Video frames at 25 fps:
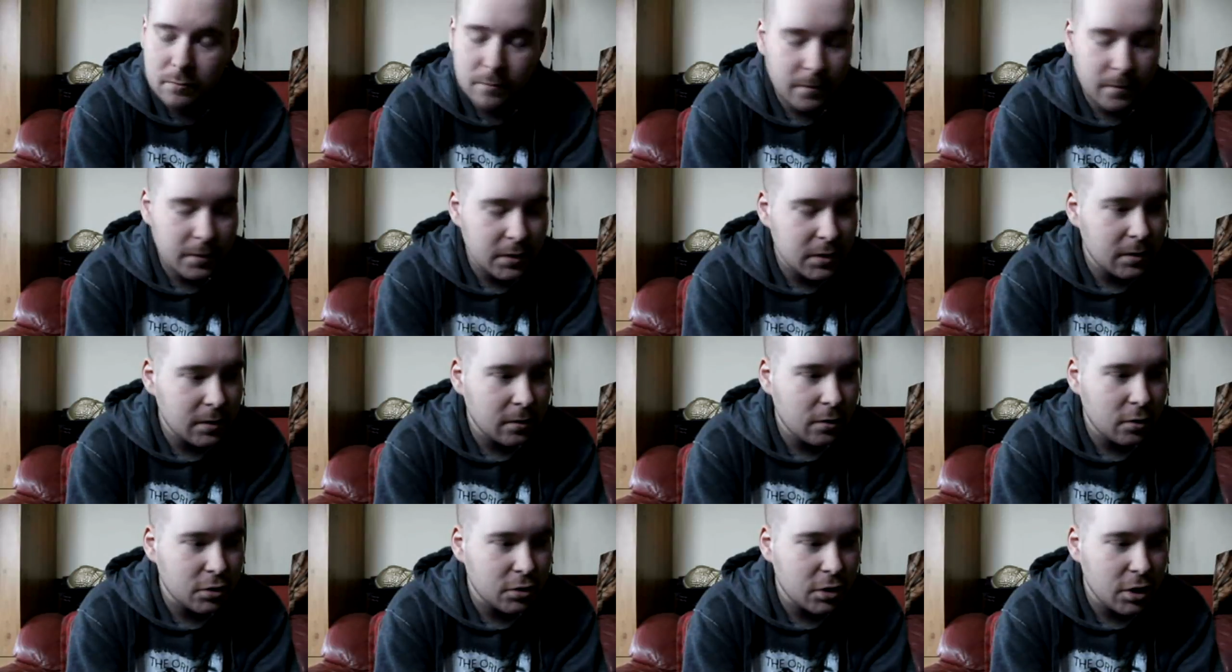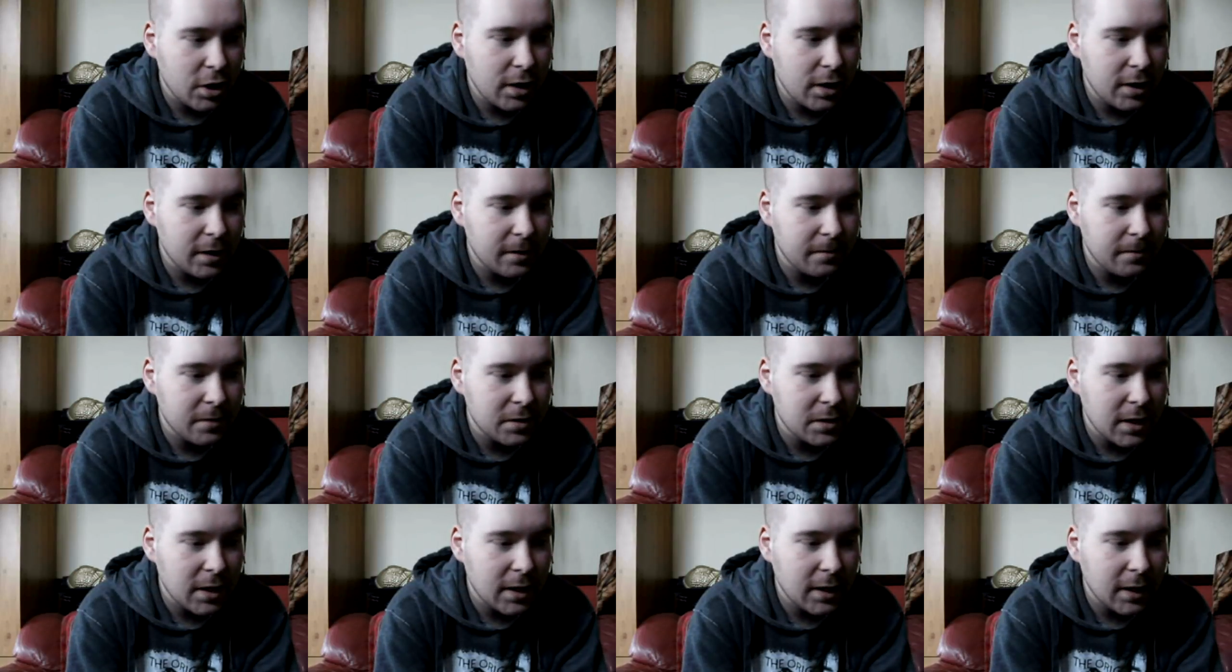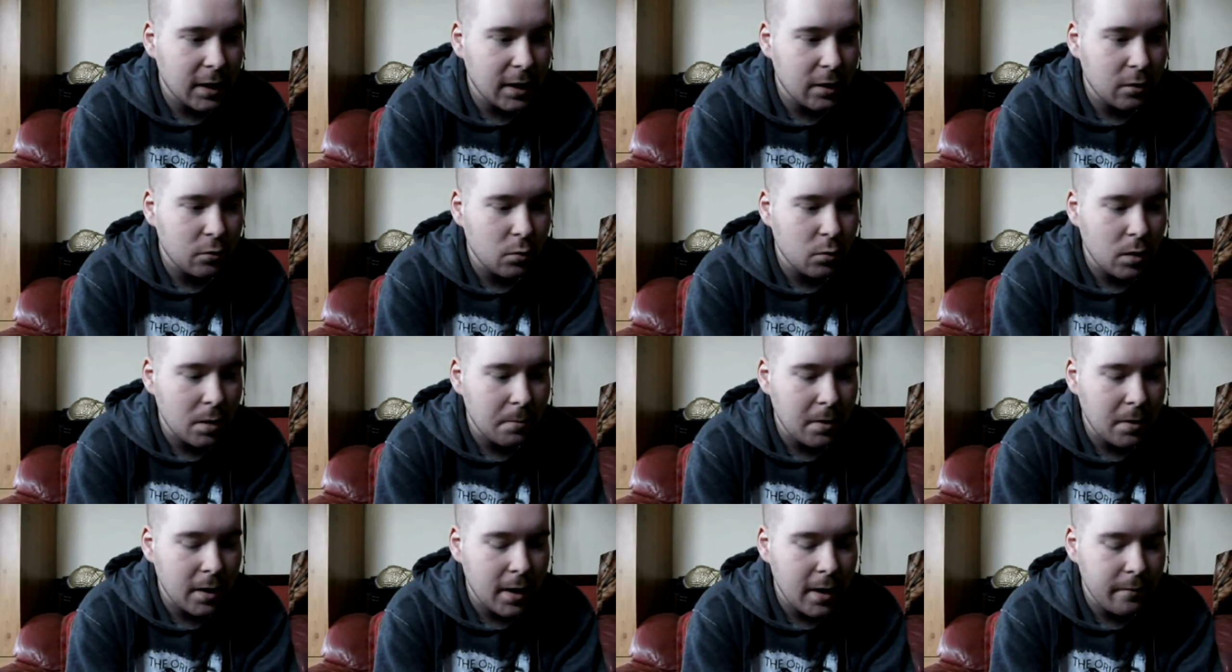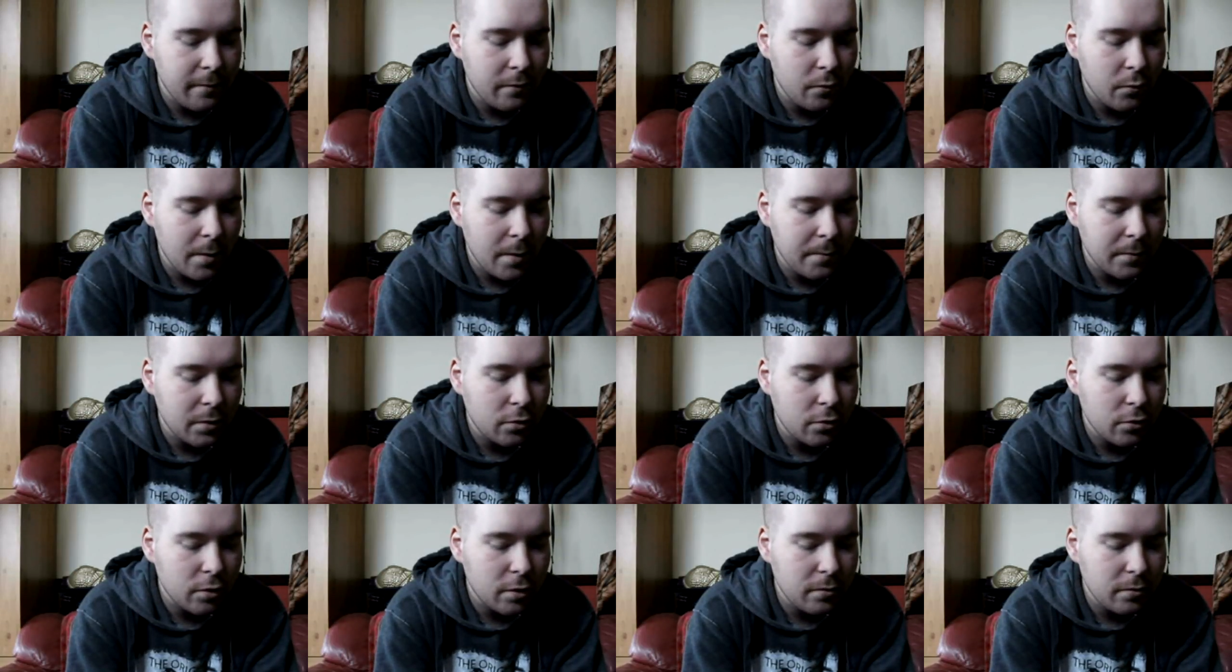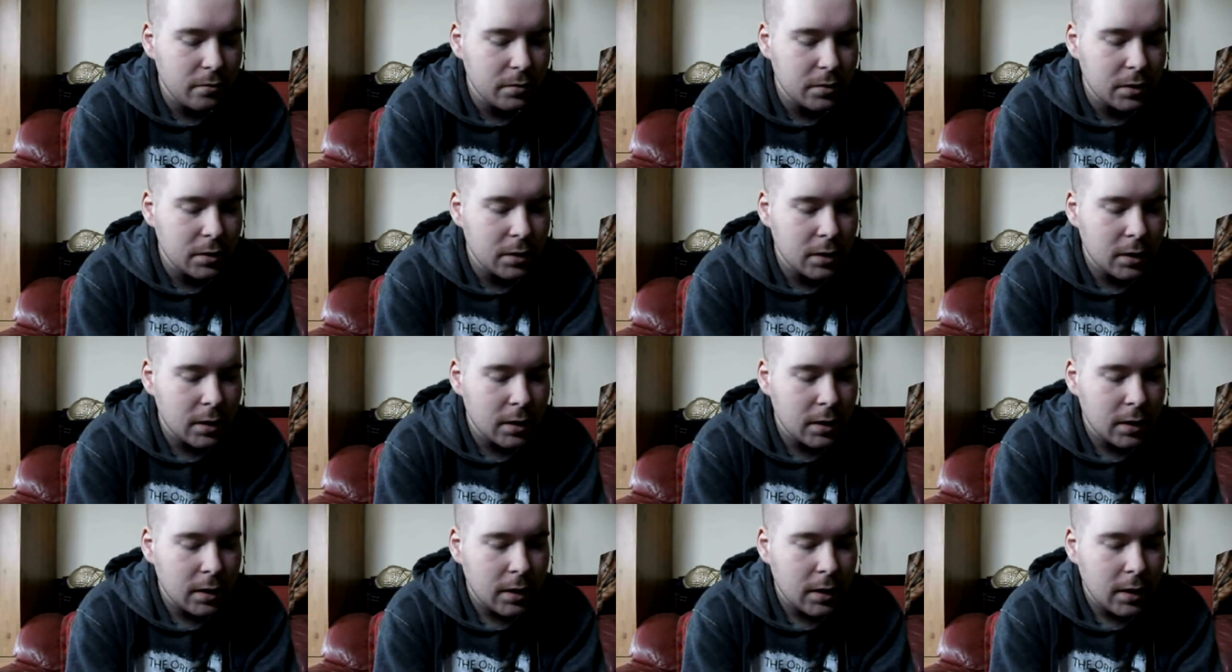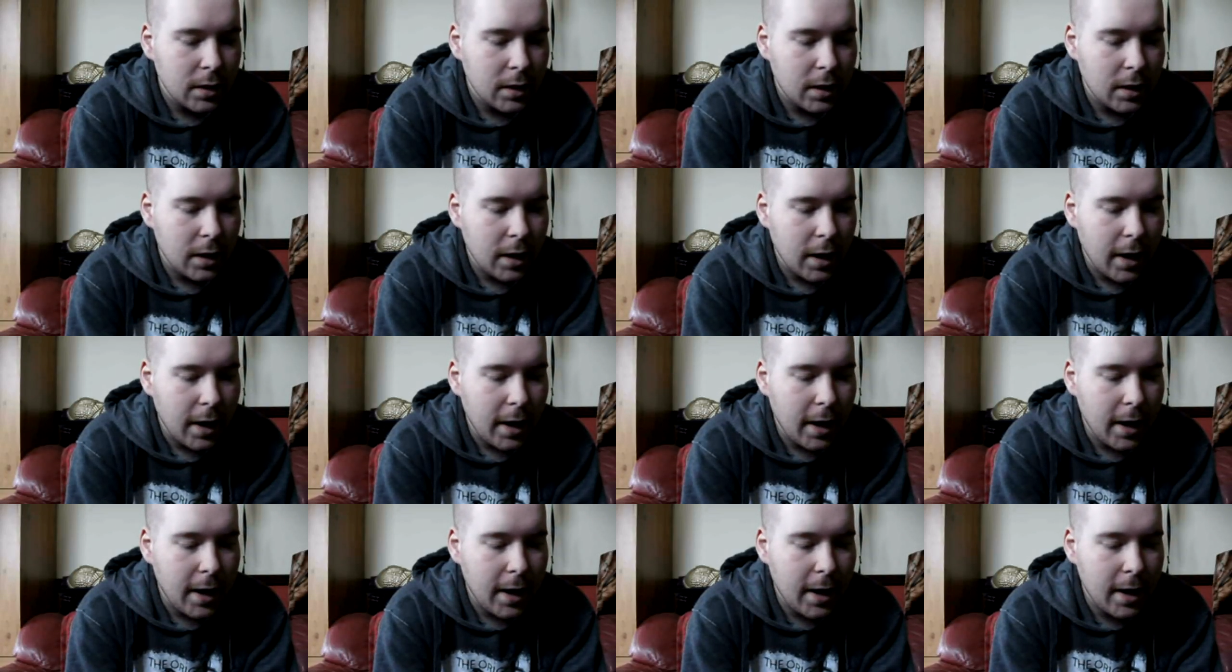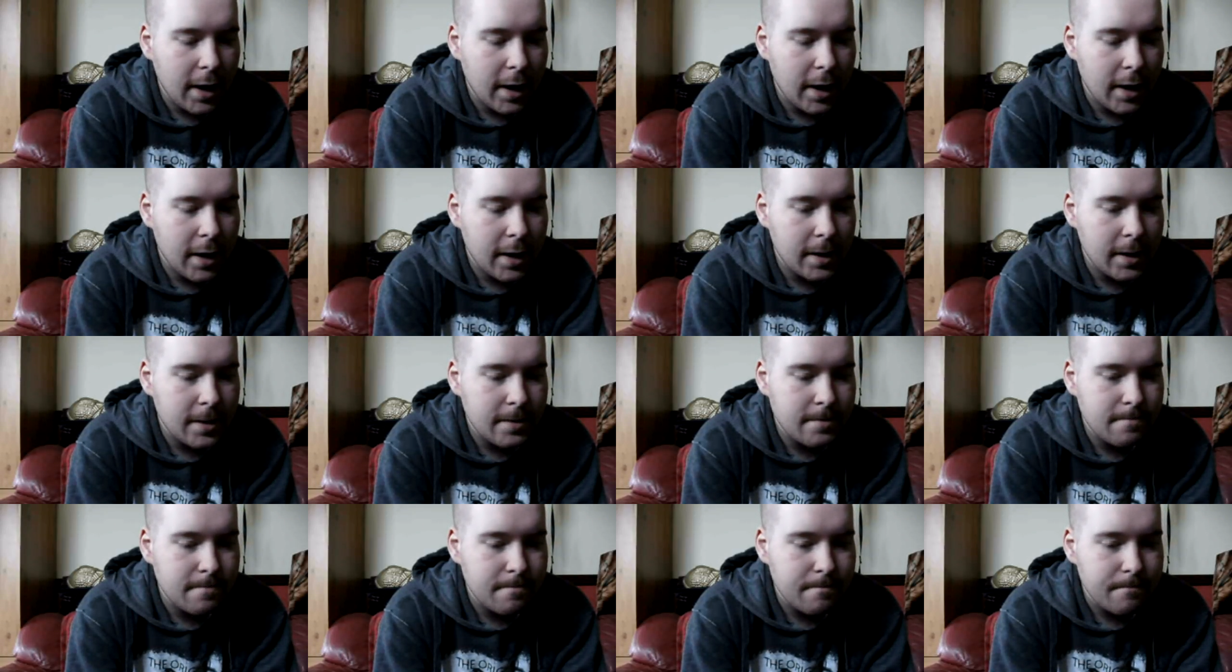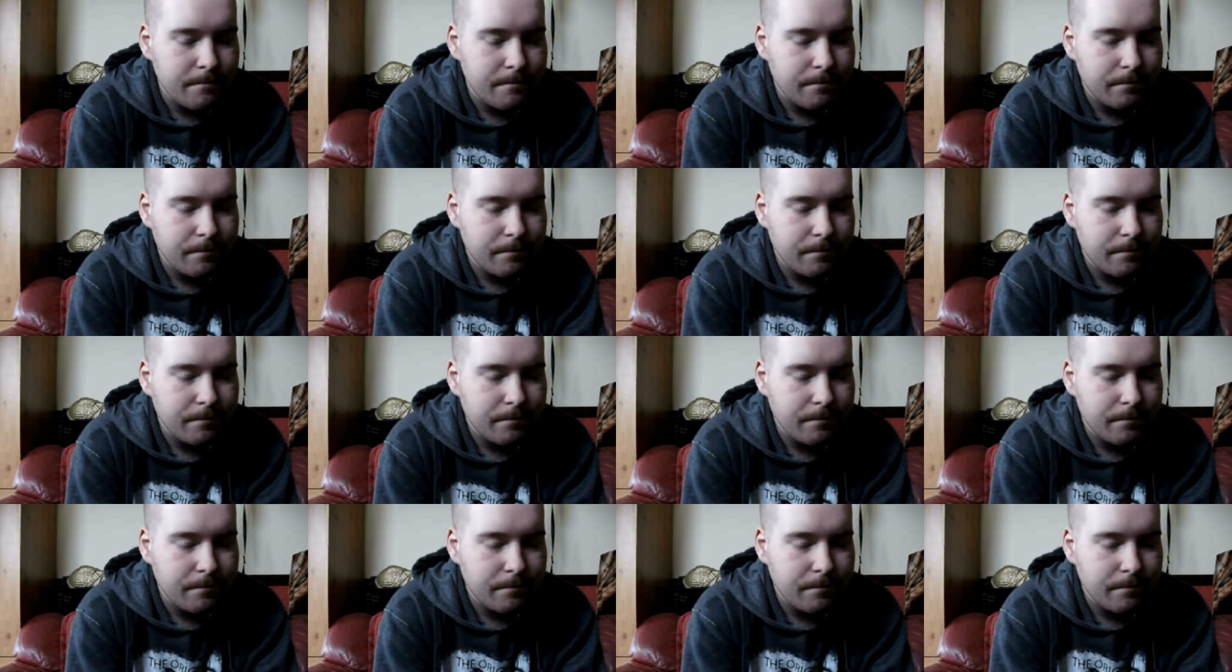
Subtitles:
because earlier Vasily killed one of my heavy weapon crews. My